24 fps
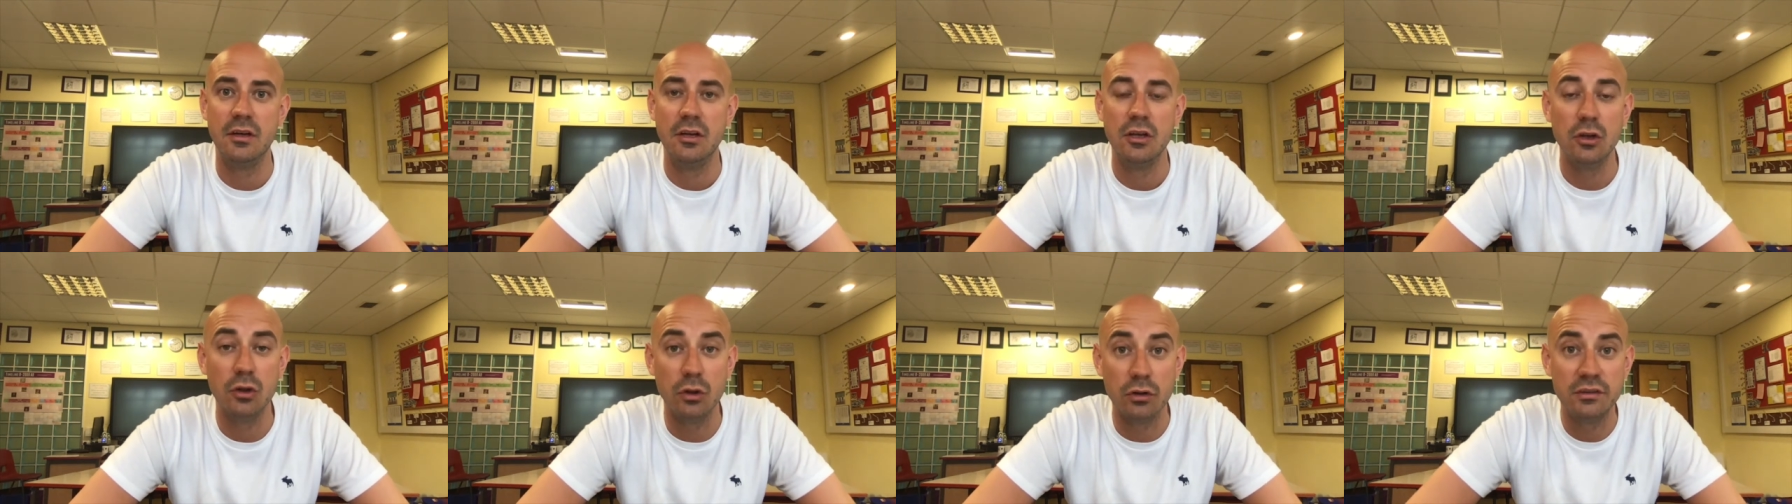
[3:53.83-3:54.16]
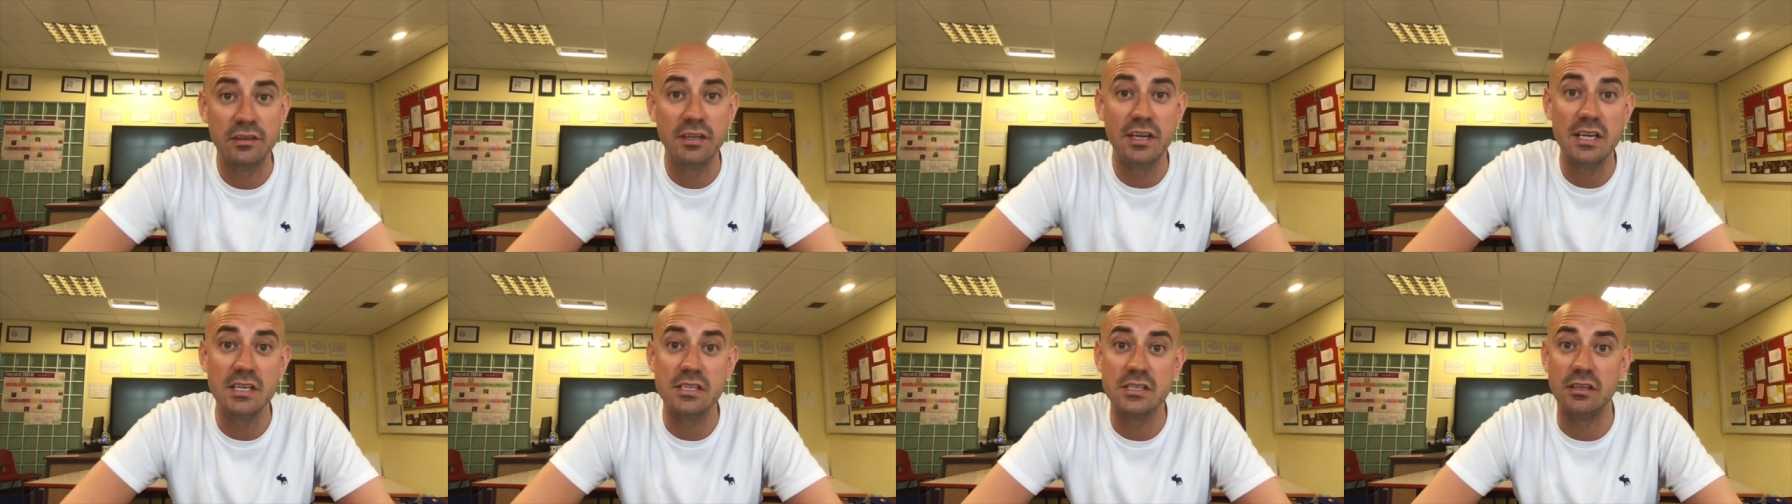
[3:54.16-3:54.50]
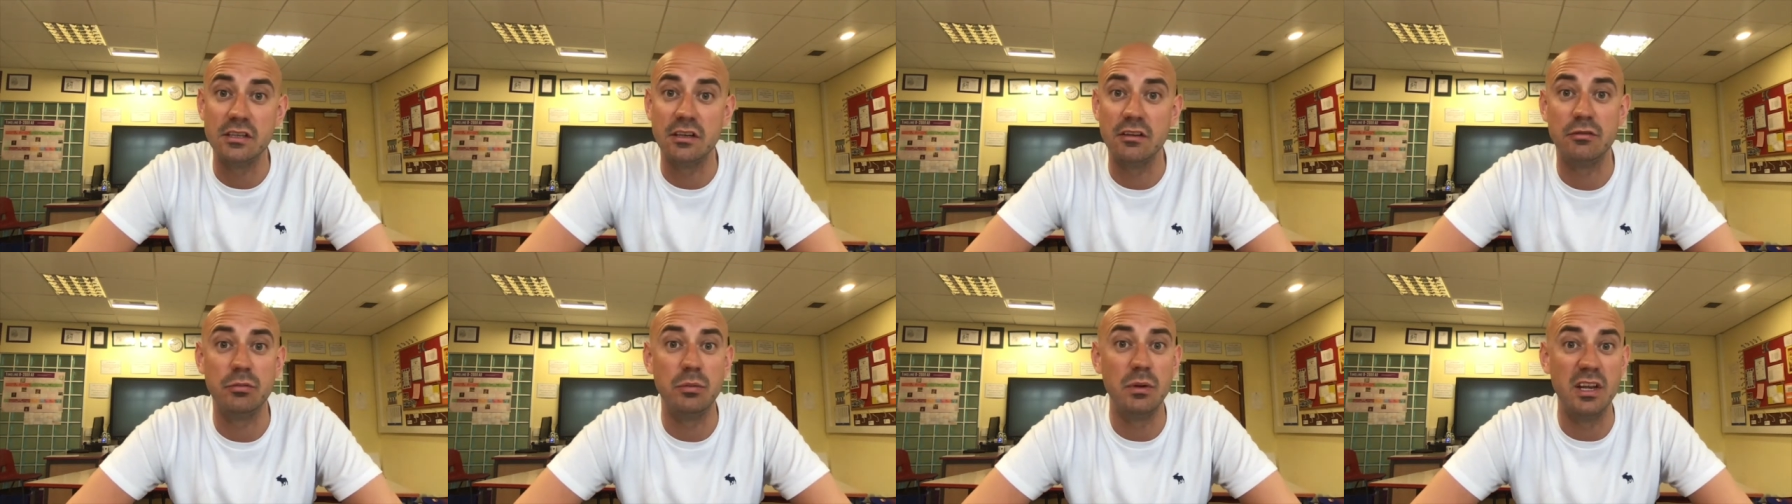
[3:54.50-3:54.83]
Your
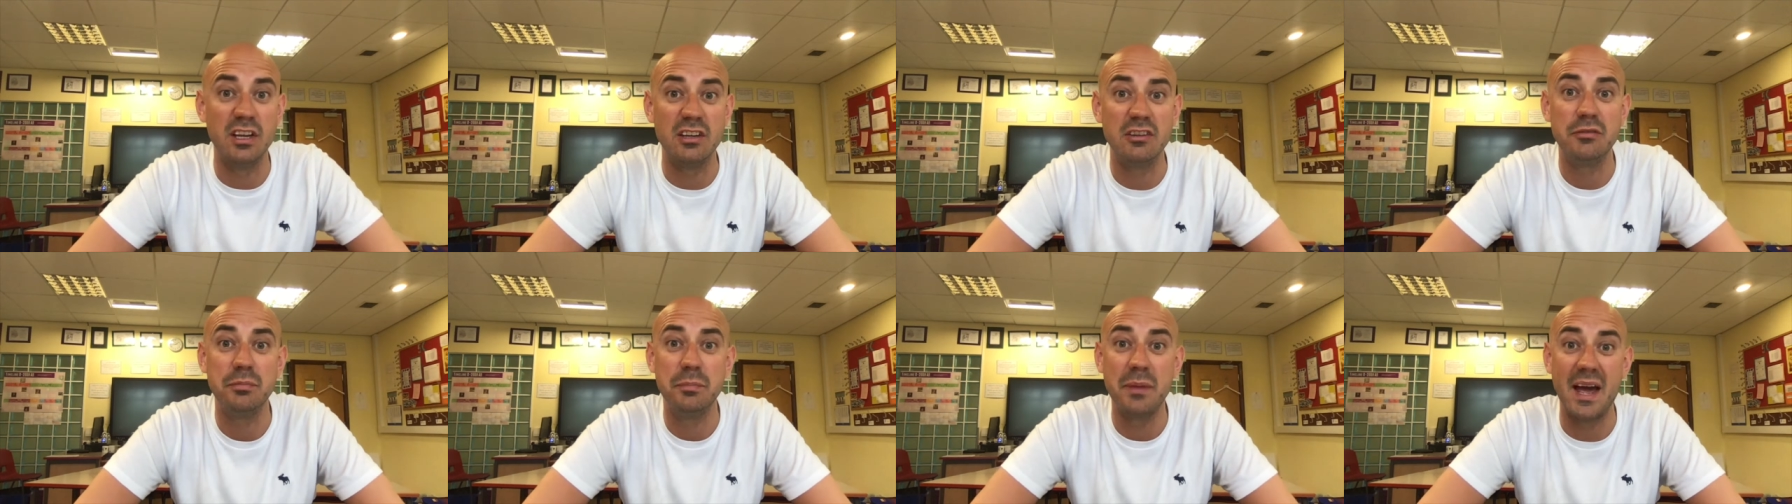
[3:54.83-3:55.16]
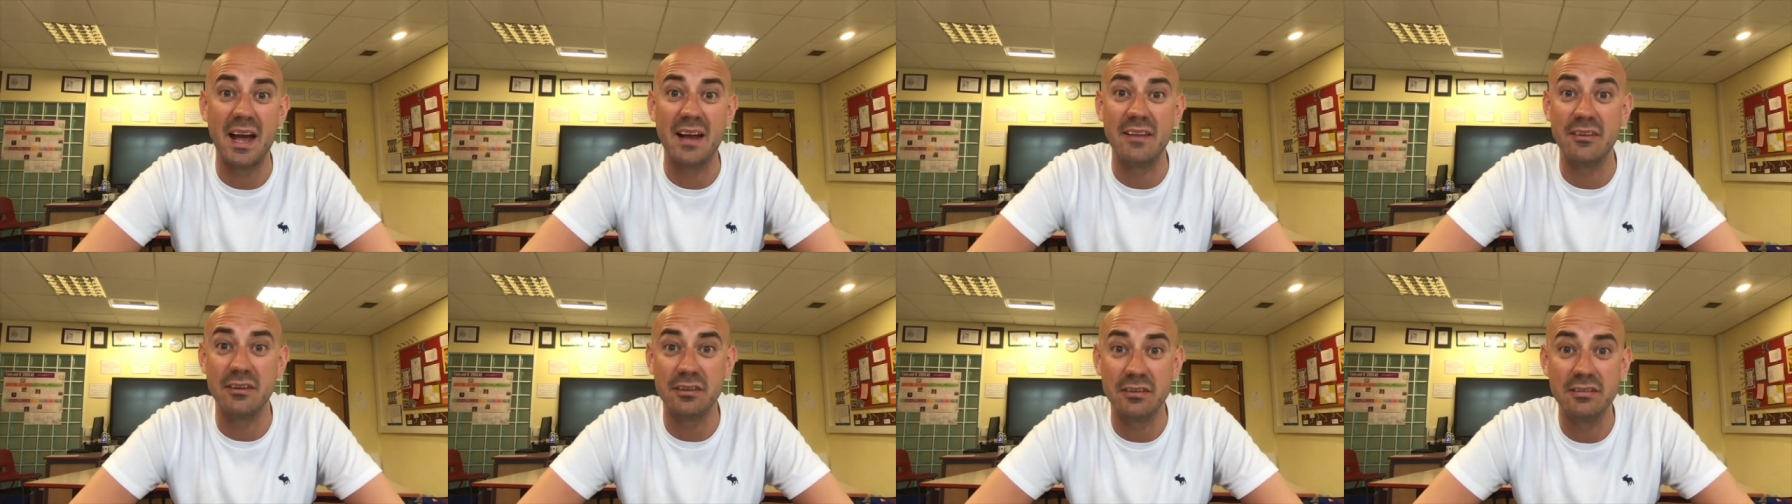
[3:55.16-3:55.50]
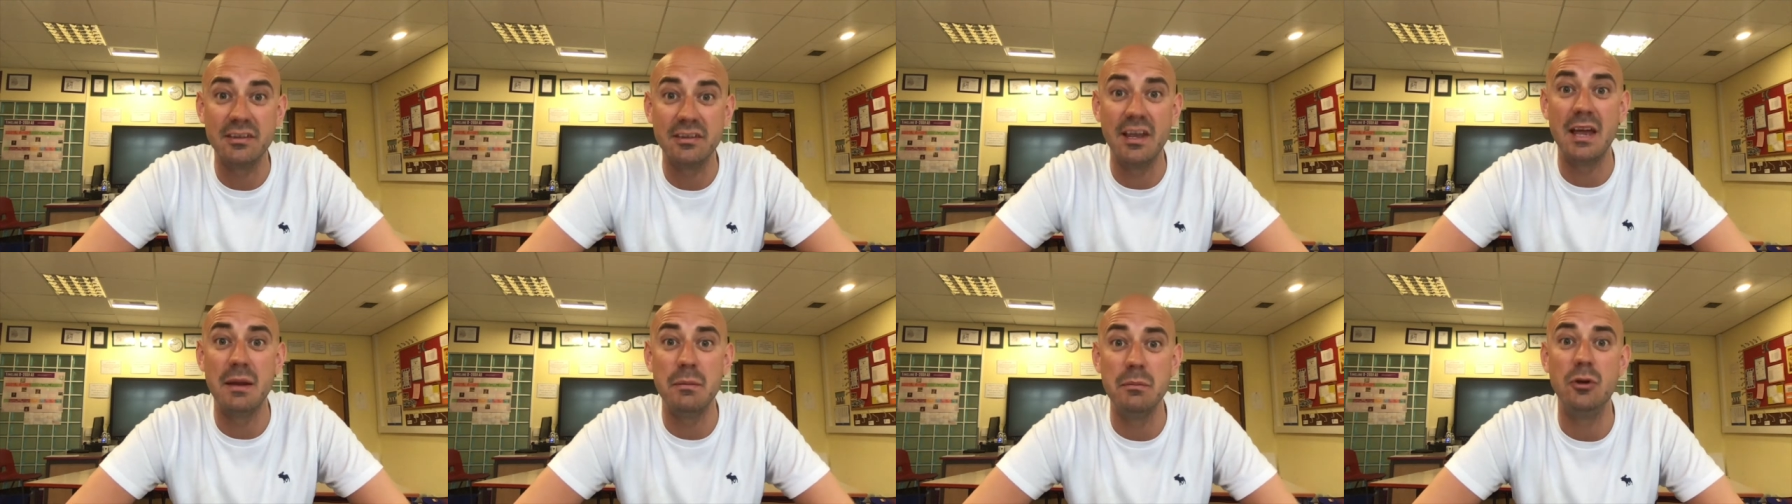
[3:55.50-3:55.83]
teachers will expect the
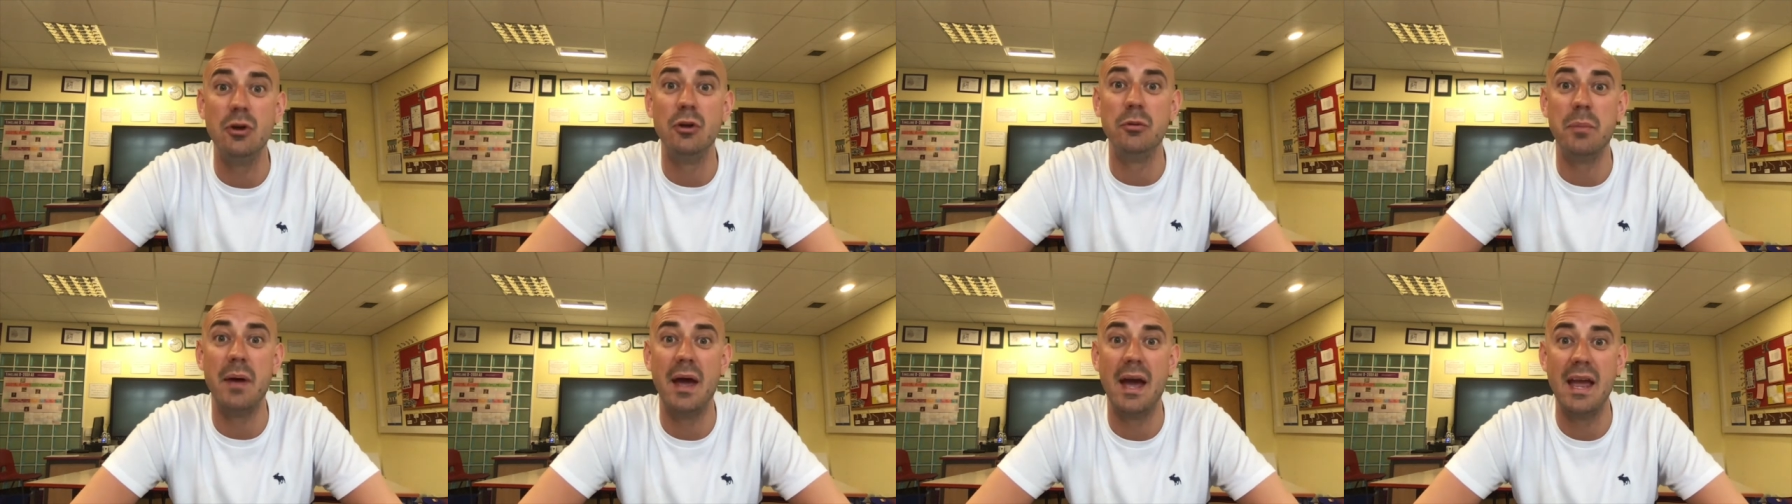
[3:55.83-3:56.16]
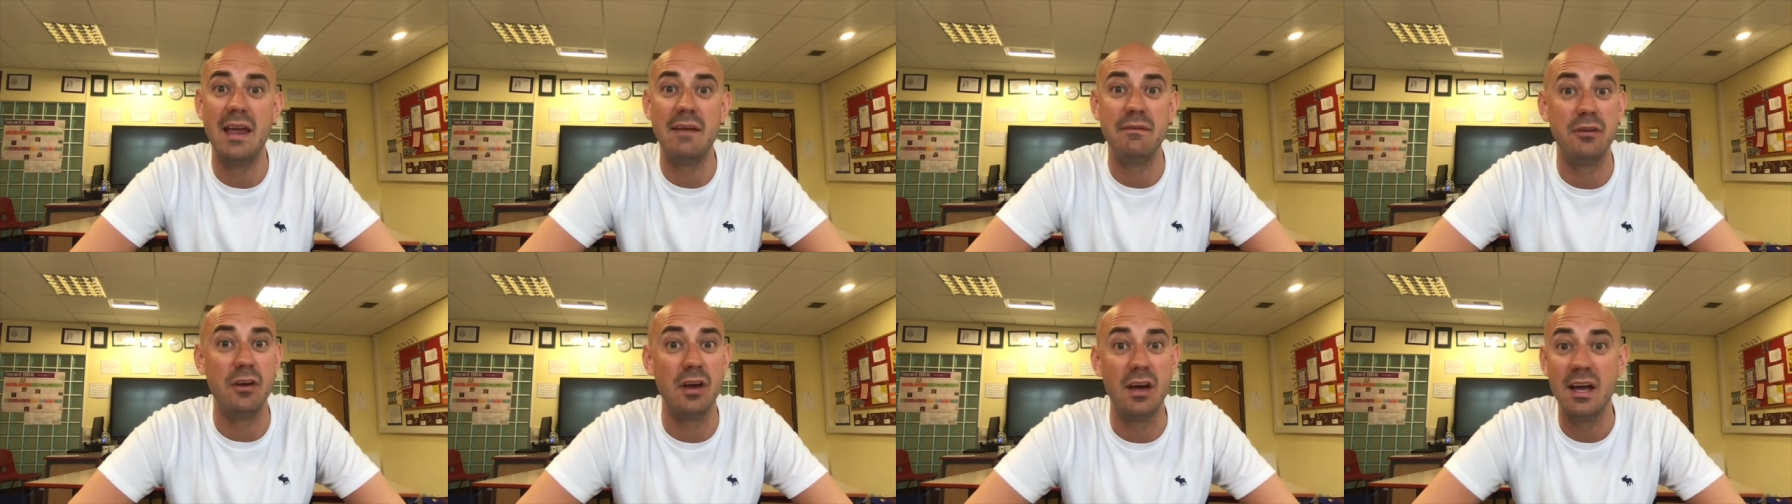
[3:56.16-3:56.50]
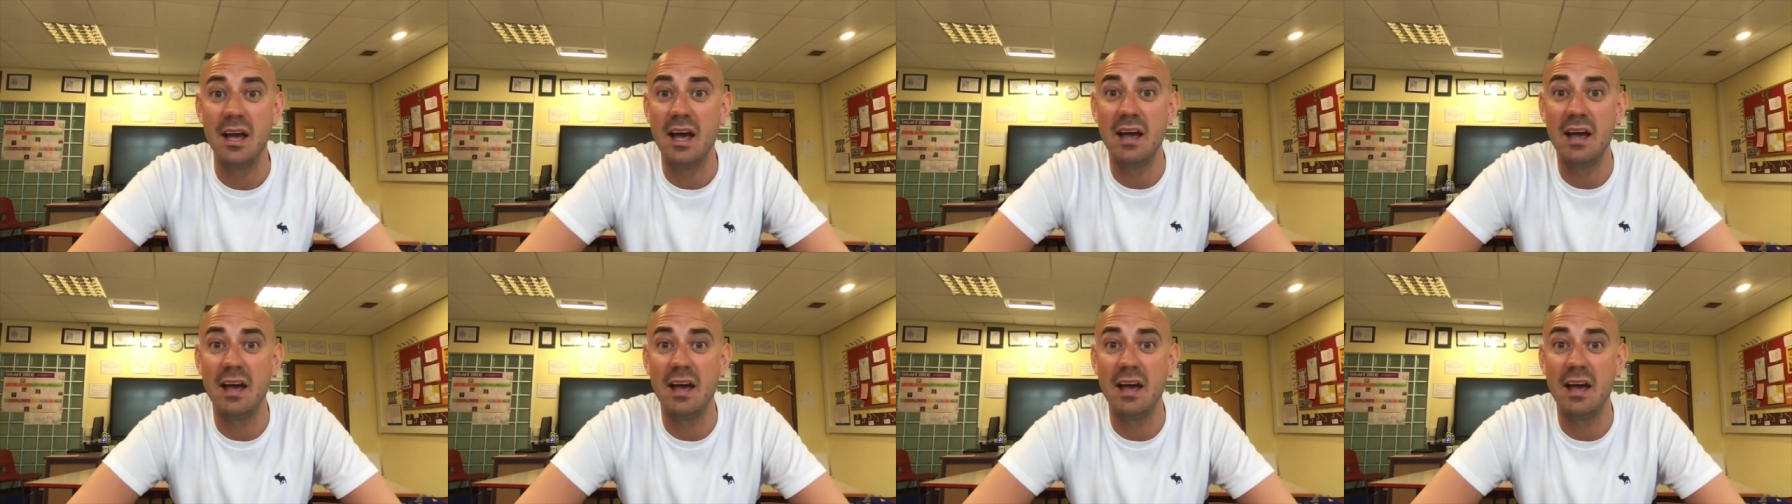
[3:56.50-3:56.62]
same good behaviour